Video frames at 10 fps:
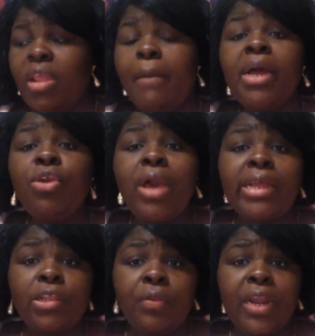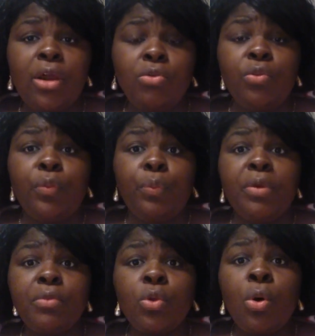But you guys know that I go to the
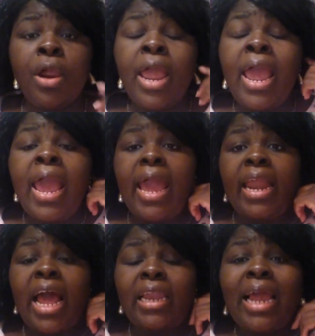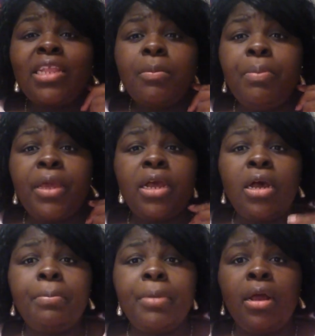thrift store and I like to pick
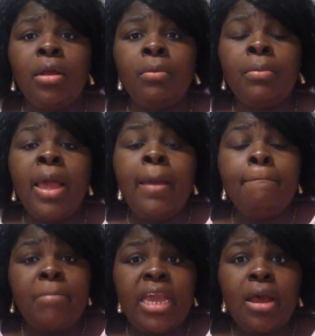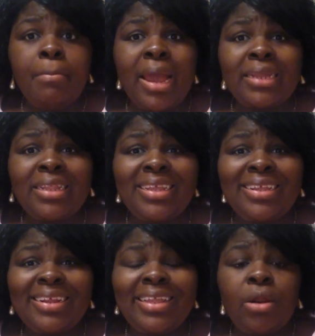up um, makeup bags and
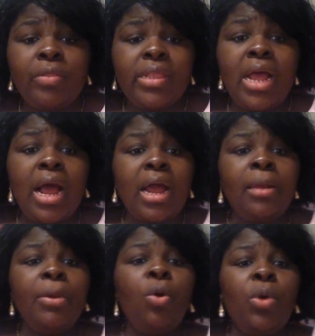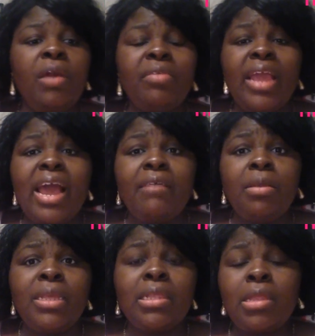things like that all the time whenever they have
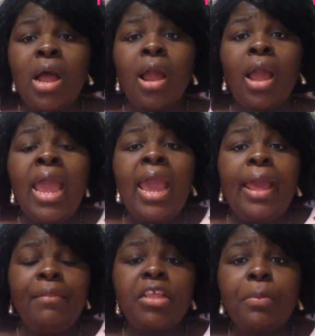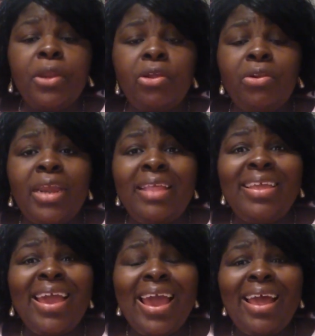them in stock. And this particular day
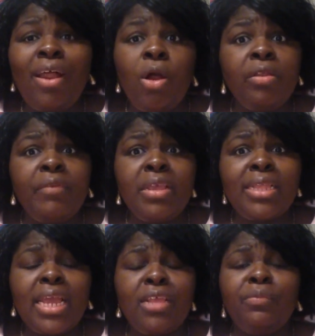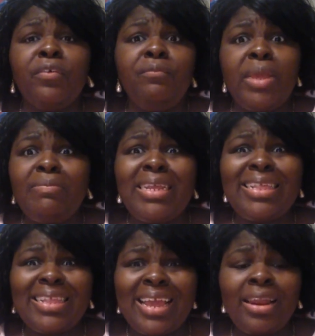they had all of these things for 50
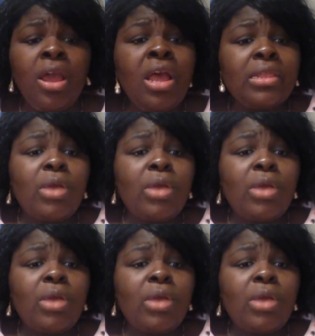cents.